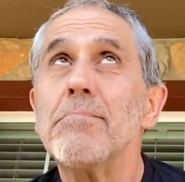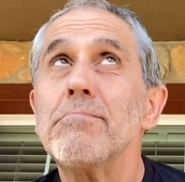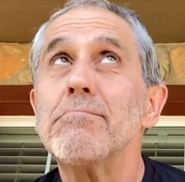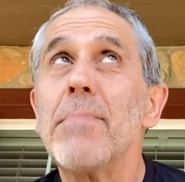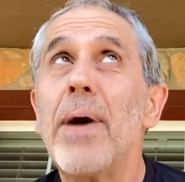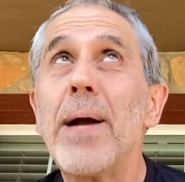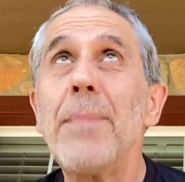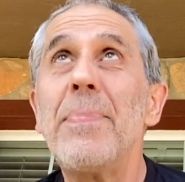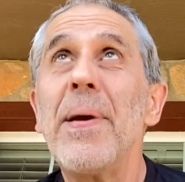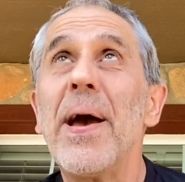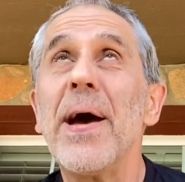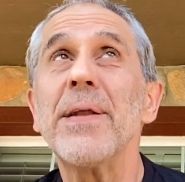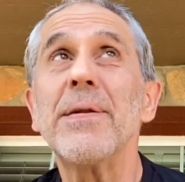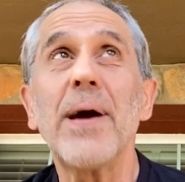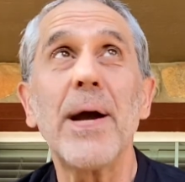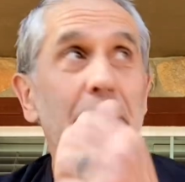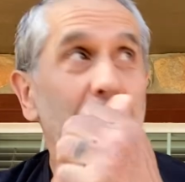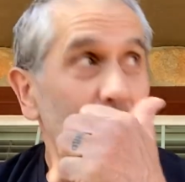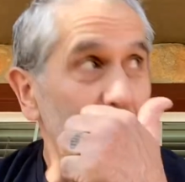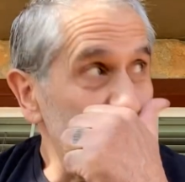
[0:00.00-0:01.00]
iPad.
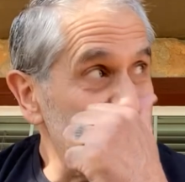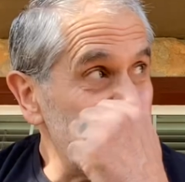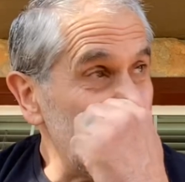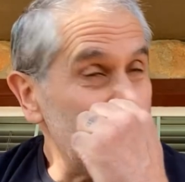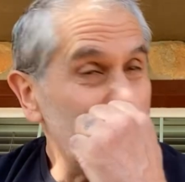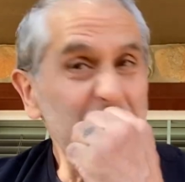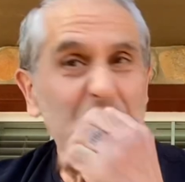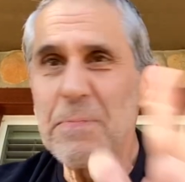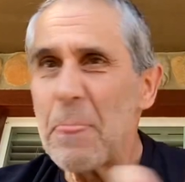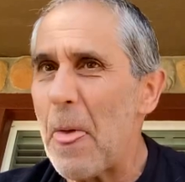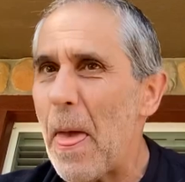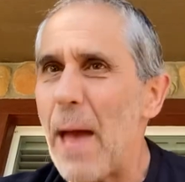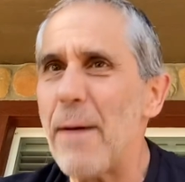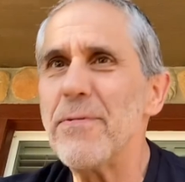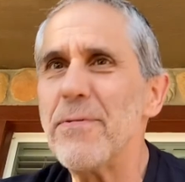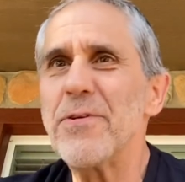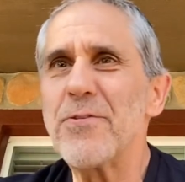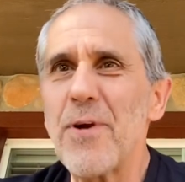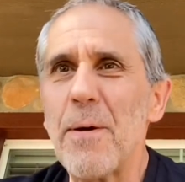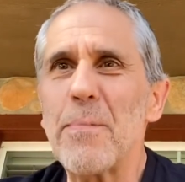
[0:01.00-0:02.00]

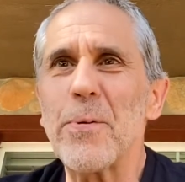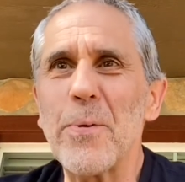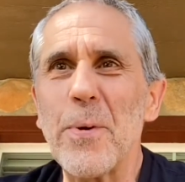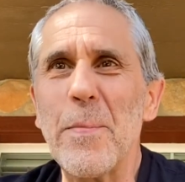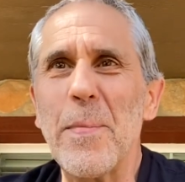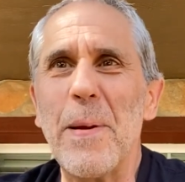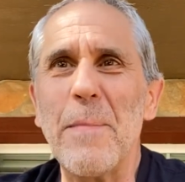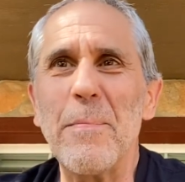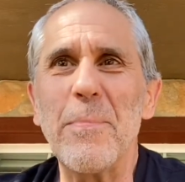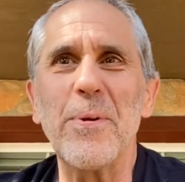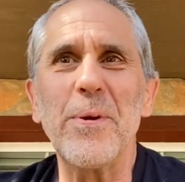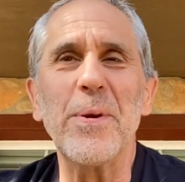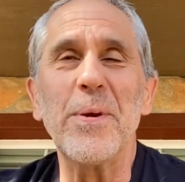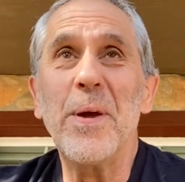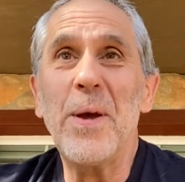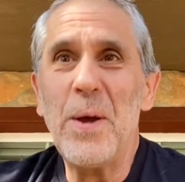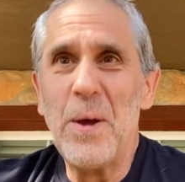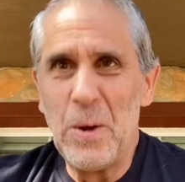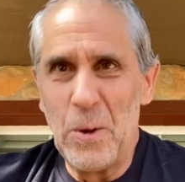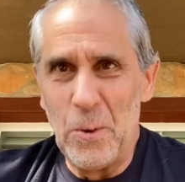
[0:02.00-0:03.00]
Having trouble remembering
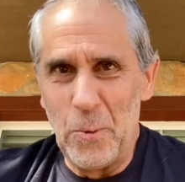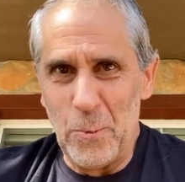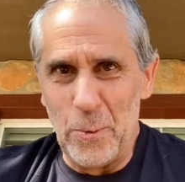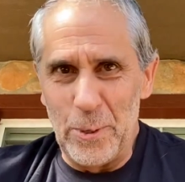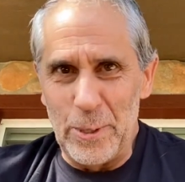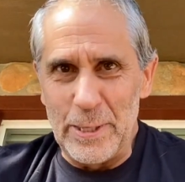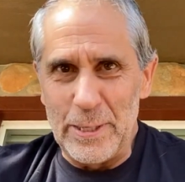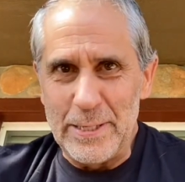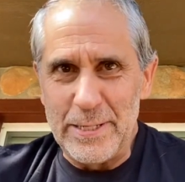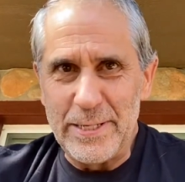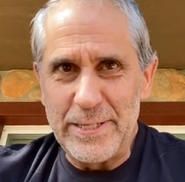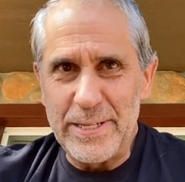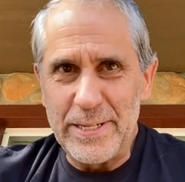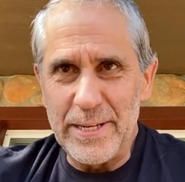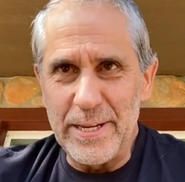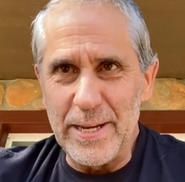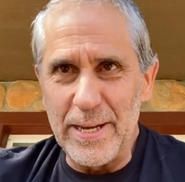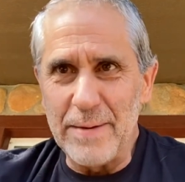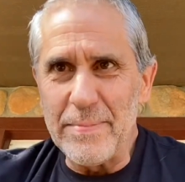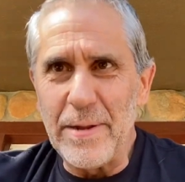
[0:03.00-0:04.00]
words.
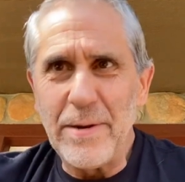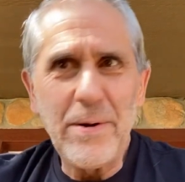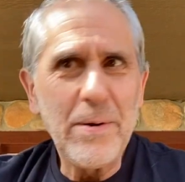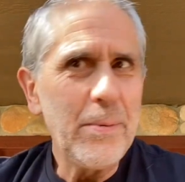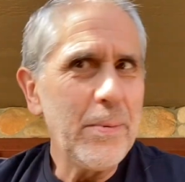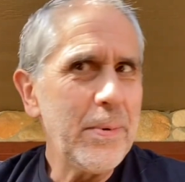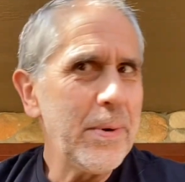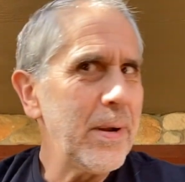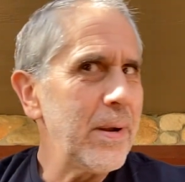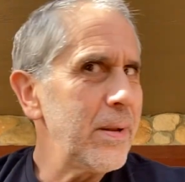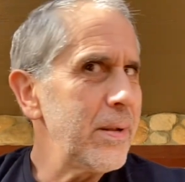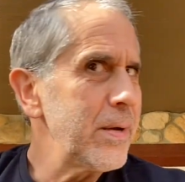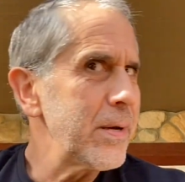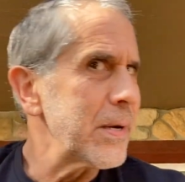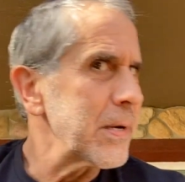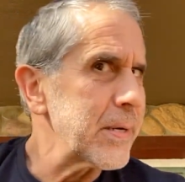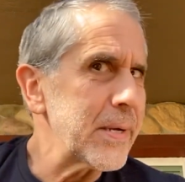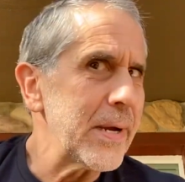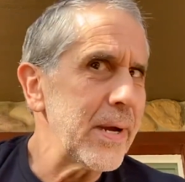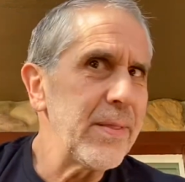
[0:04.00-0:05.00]
I know where to
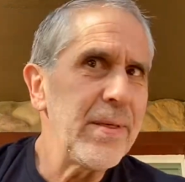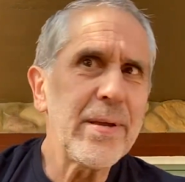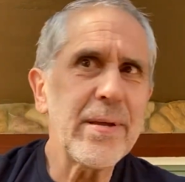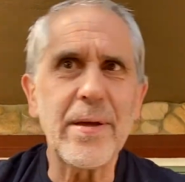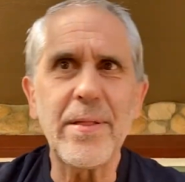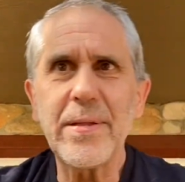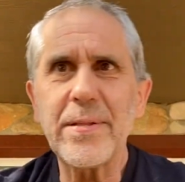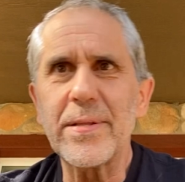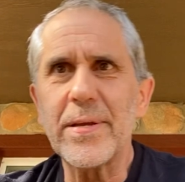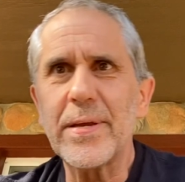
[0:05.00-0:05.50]
look. I think the